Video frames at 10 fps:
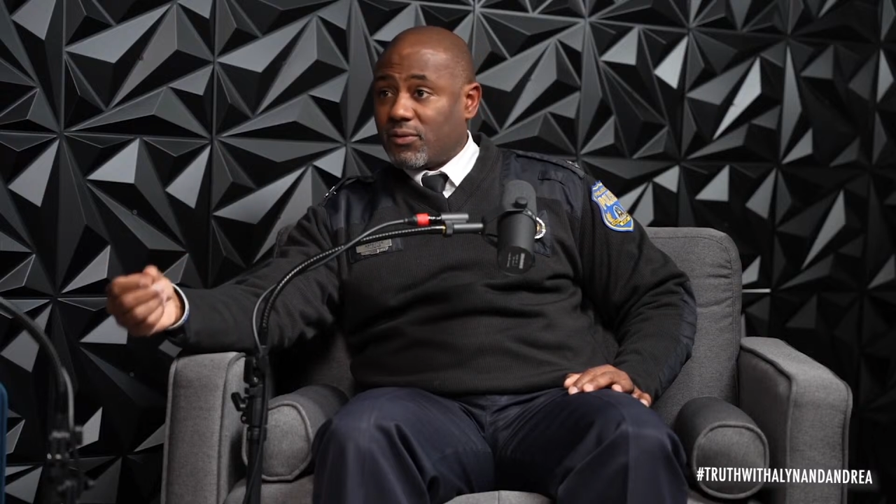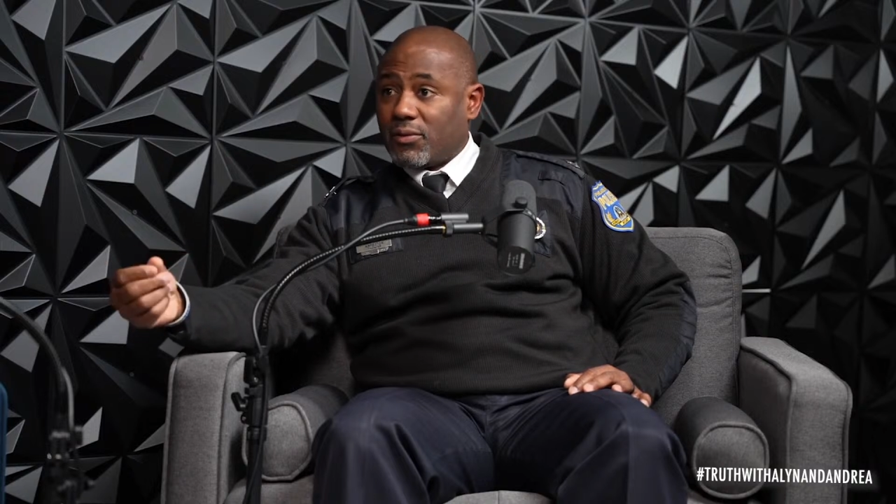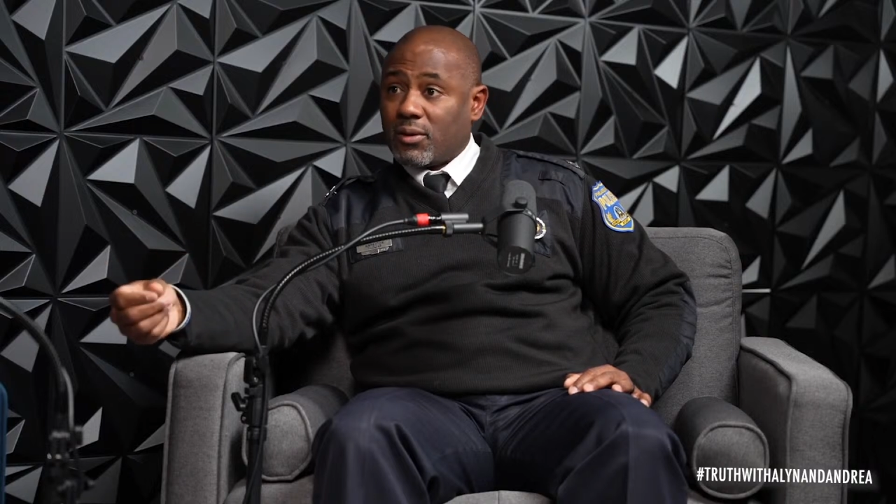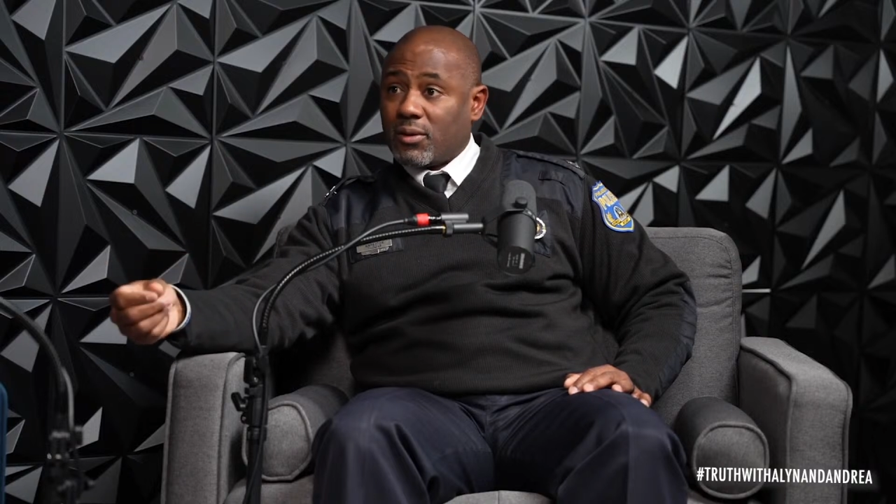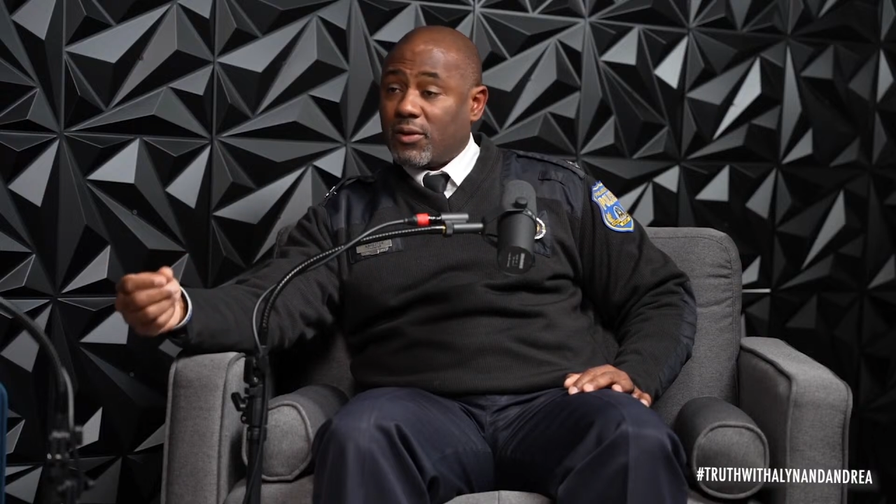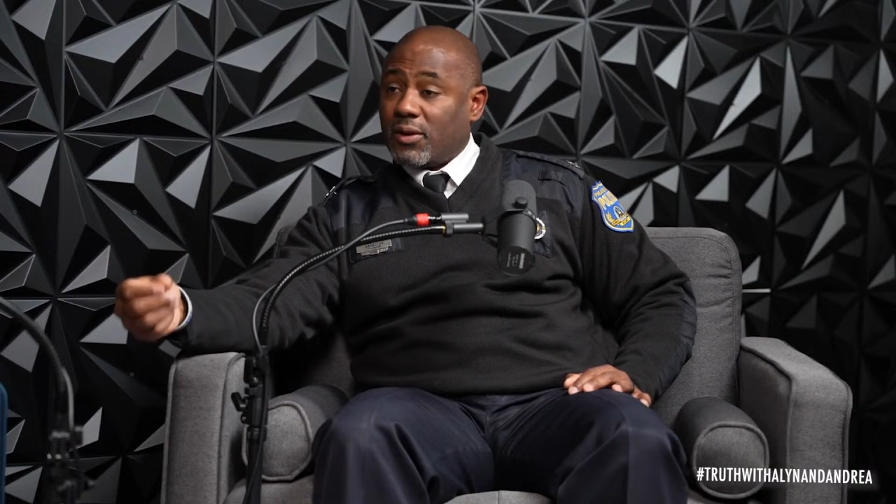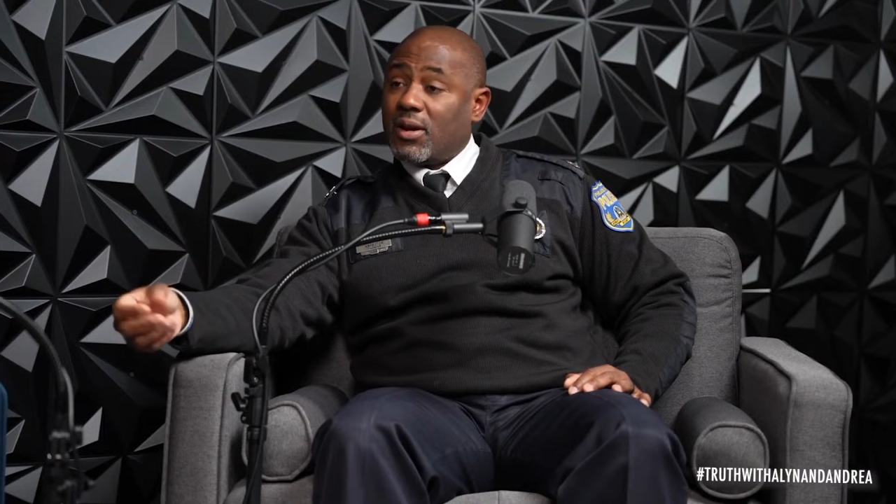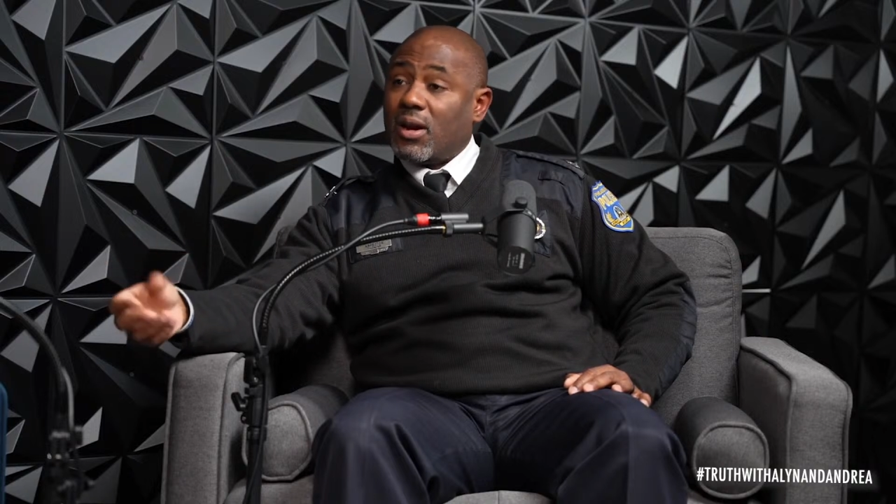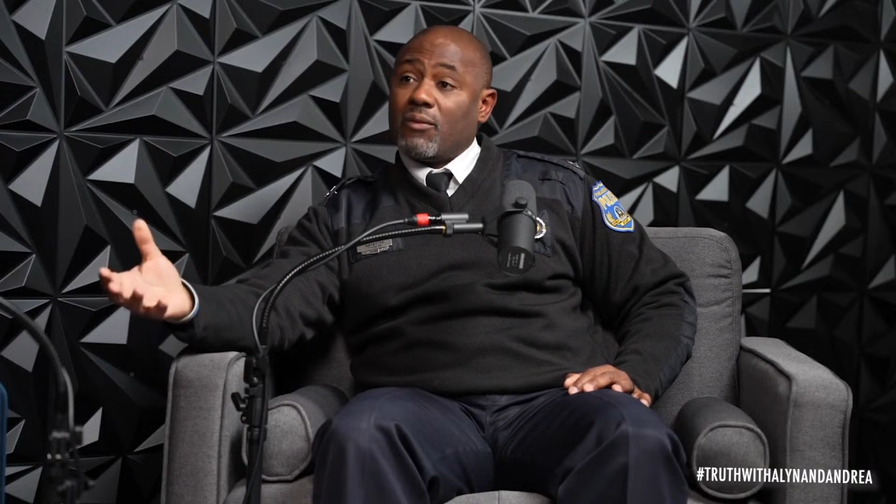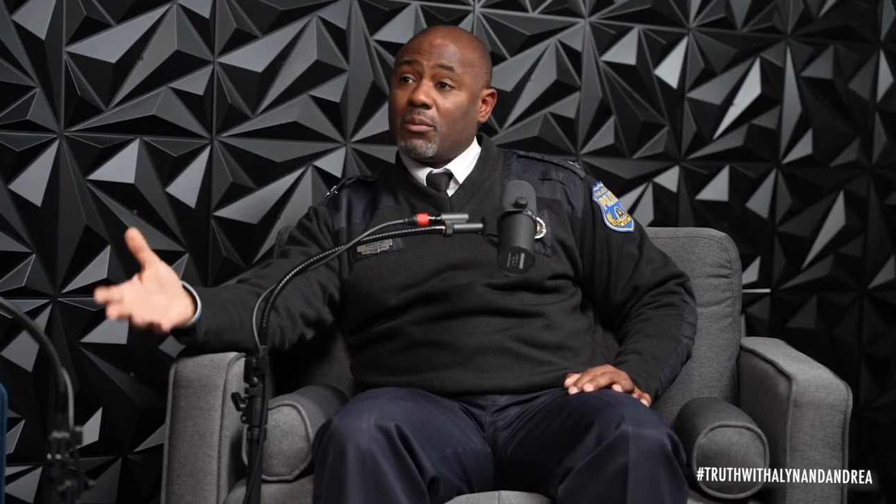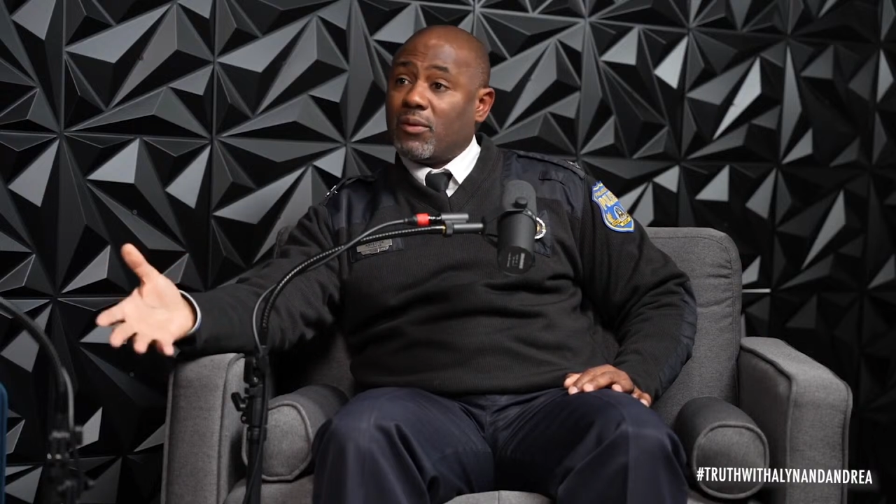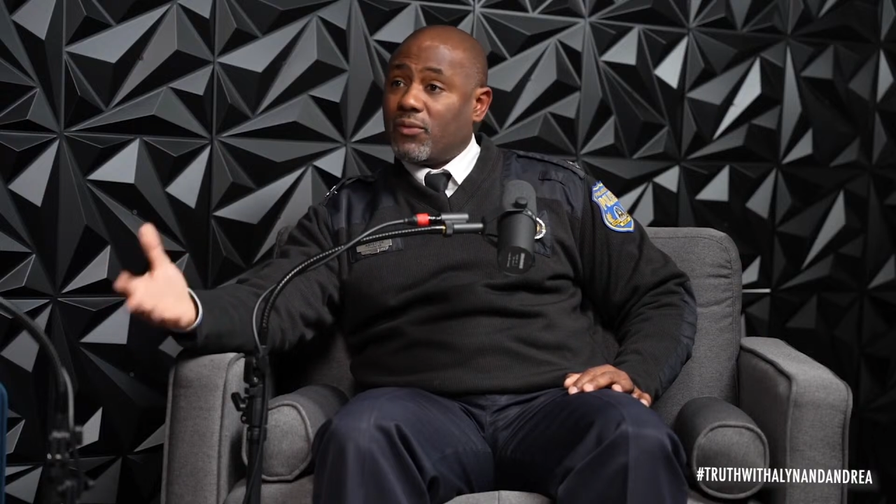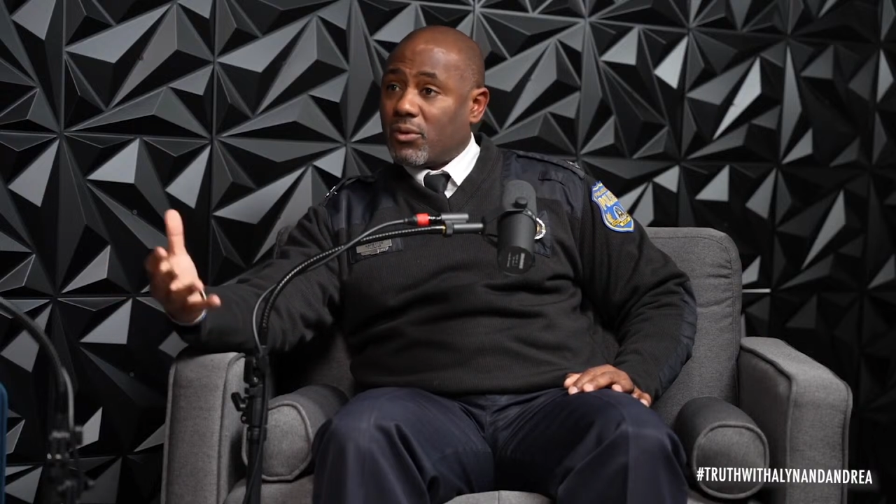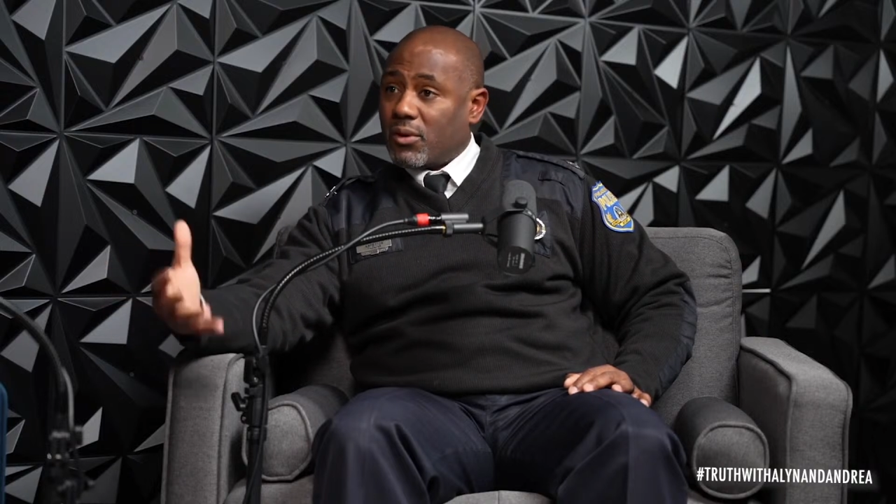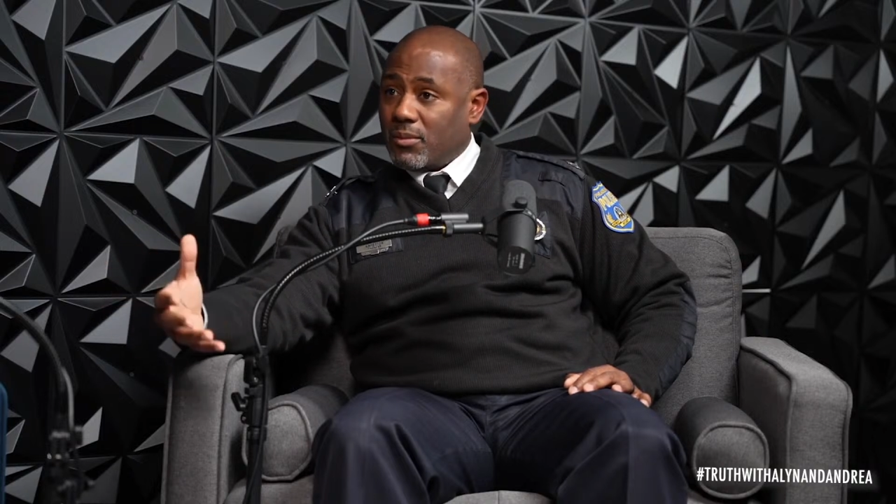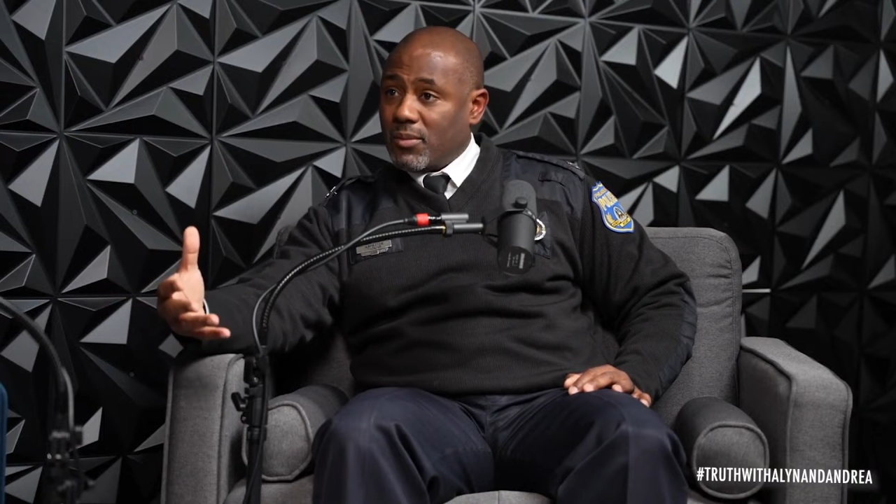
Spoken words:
Philadelphia than ever before.